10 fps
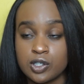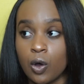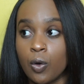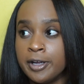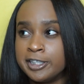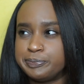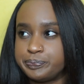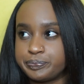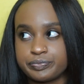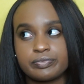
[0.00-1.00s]
So
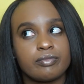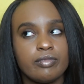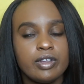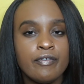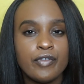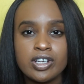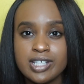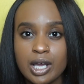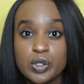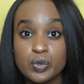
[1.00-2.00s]
first
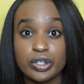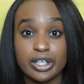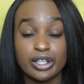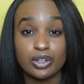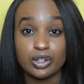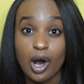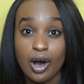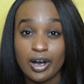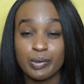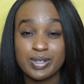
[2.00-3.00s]
day was really
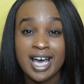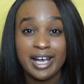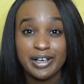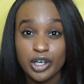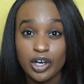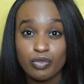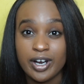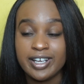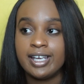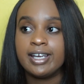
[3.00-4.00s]
long. It was kind of
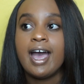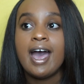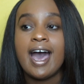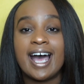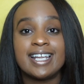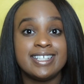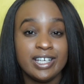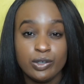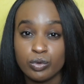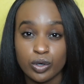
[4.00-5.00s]
nerve-wracking. I
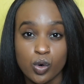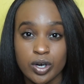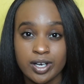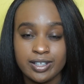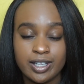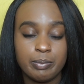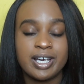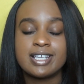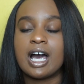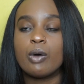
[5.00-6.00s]
didn't record anything
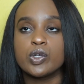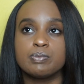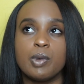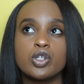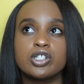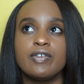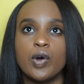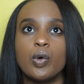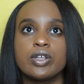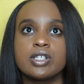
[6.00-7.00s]
because I was mostly
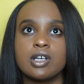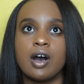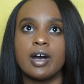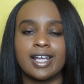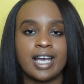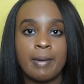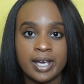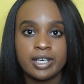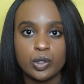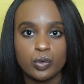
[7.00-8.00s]
focused on, like, I'm
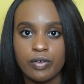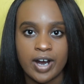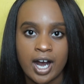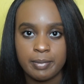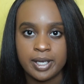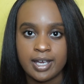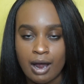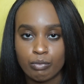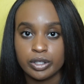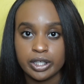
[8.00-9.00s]
in a new environment.
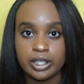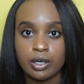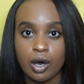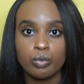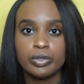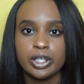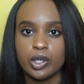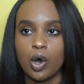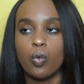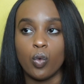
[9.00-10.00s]
I really only
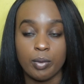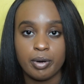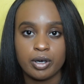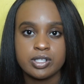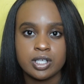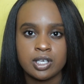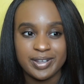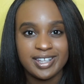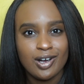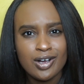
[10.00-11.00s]
know one person.
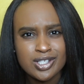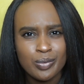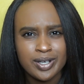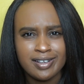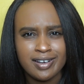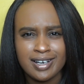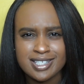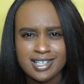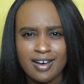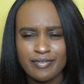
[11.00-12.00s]
But then I also went in there and
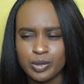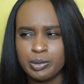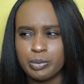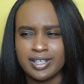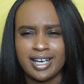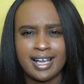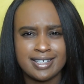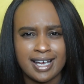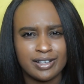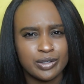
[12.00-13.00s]
I saw a few people
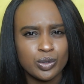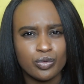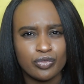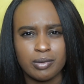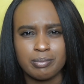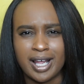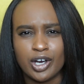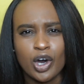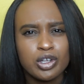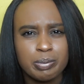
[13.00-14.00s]
that I knew from like
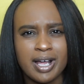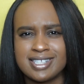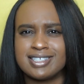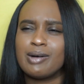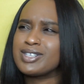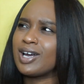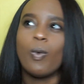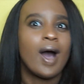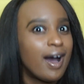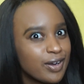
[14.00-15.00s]
other places, and I was like,
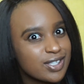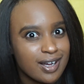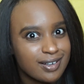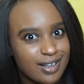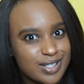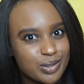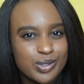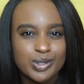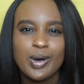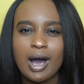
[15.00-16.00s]
wow, you're starting law
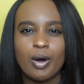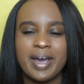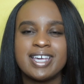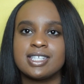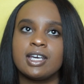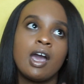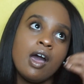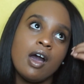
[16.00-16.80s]
school too, how amazing.